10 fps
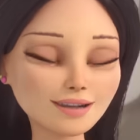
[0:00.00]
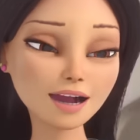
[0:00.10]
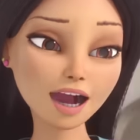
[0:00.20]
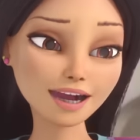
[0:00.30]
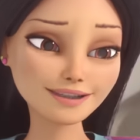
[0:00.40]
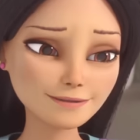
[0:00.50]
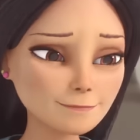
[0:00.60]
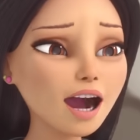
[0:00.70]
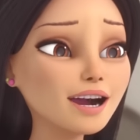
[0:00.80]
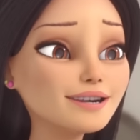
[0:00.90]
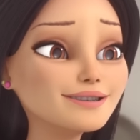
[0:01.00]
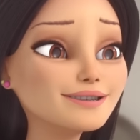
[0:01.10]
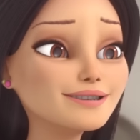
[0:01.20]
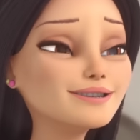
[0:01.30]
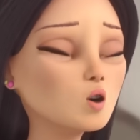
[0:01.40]
That's math,
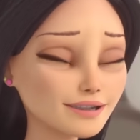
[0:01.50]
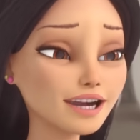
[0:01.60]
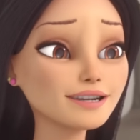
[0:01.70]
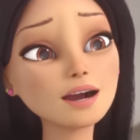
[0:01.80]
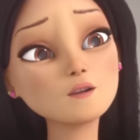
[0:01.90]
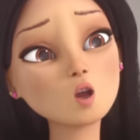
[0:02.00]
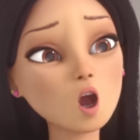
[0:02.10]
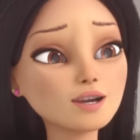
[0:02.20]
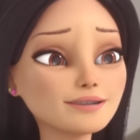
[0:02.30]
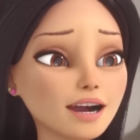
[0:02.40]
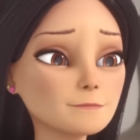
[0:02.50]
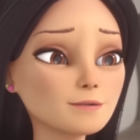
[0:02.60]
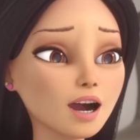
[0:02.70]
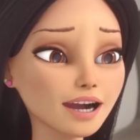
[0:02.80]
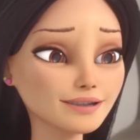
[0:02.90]
which is, of course, a
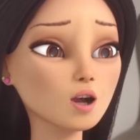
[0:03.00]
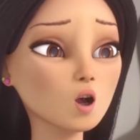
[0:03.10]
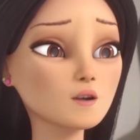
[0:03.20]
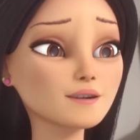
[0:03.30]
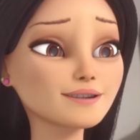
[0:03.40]
branch of